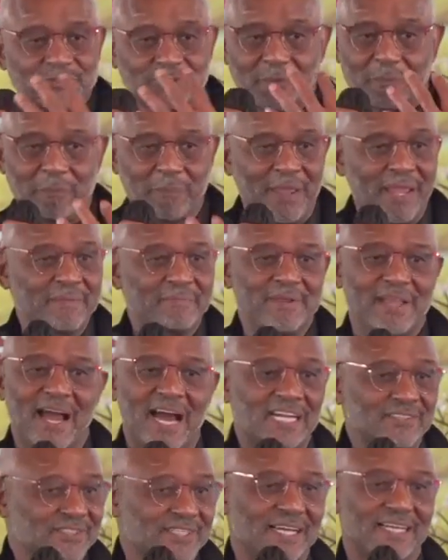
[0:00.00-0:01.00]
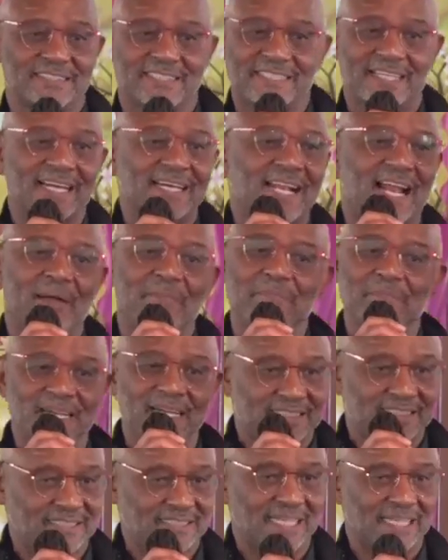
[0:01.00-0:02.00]
be honest with God. Say, God, I messed up.
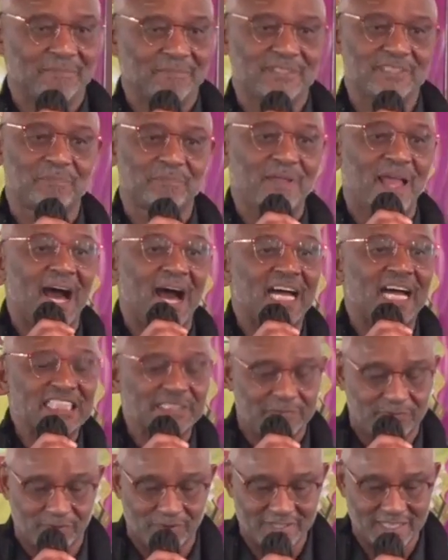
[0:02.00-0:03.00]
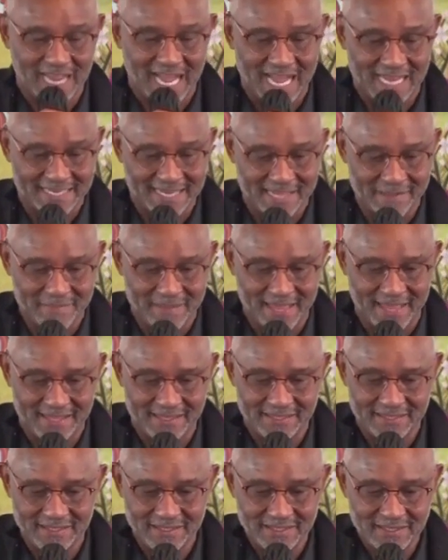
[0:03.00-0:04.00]
Just be honest before God, amen.
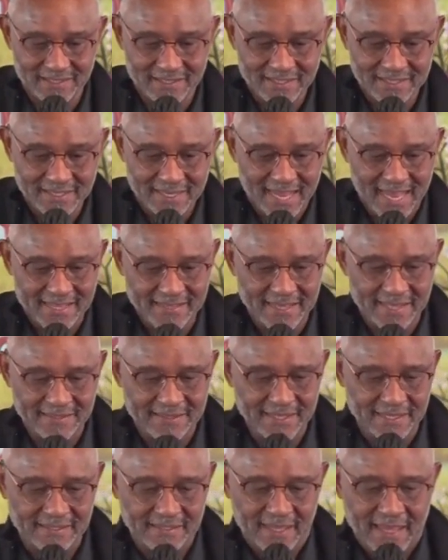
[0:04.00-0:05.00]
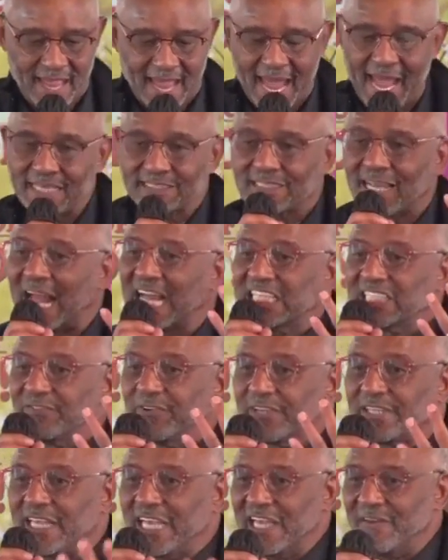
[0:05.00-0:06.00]
And, and then ask God to forgive
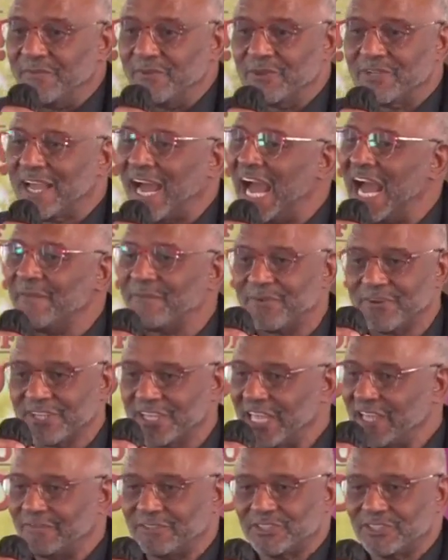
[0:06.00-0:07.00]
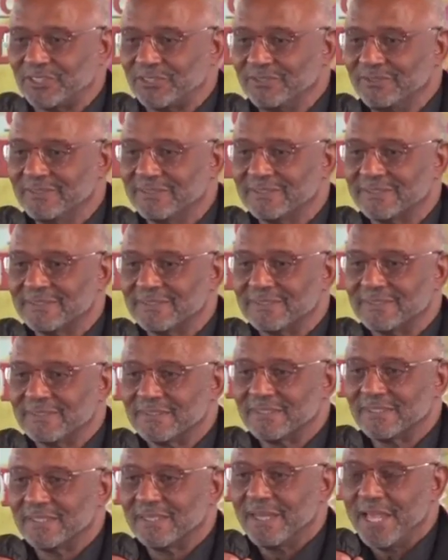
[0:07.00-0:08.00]
you. God forgives you.
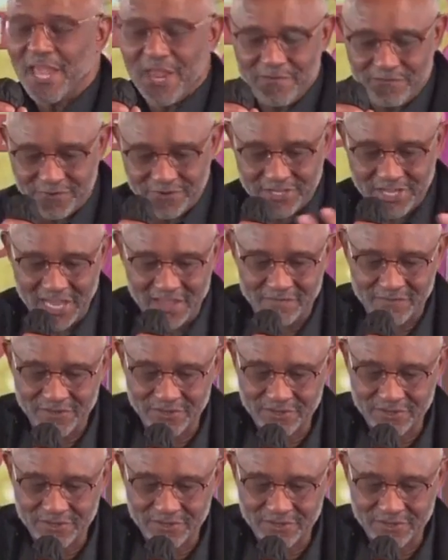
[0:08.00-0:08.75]
He'll forgive you.